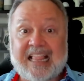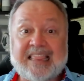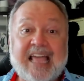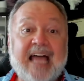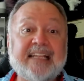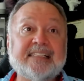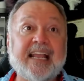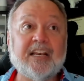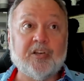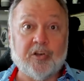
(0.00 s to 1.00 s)
That is
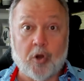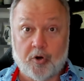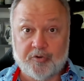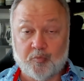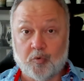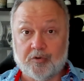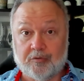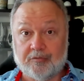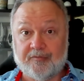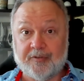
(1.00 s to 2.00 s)
a large
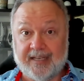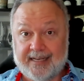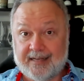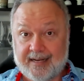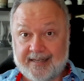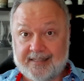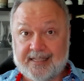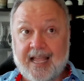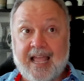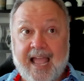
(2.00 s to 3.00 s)
world for late 90s.
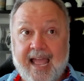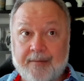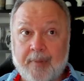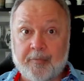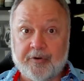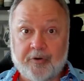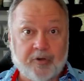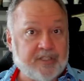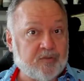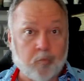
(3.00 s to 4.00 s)
And remember, you
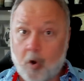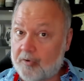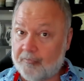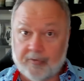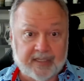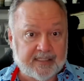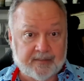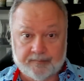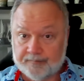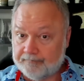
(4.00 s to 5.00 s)
could just walk through
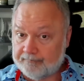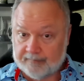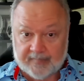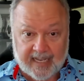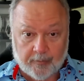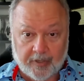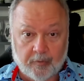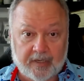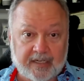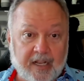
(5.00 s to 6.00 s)
this anywhere you
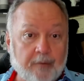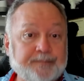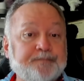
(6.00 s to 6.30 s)
wanted to go.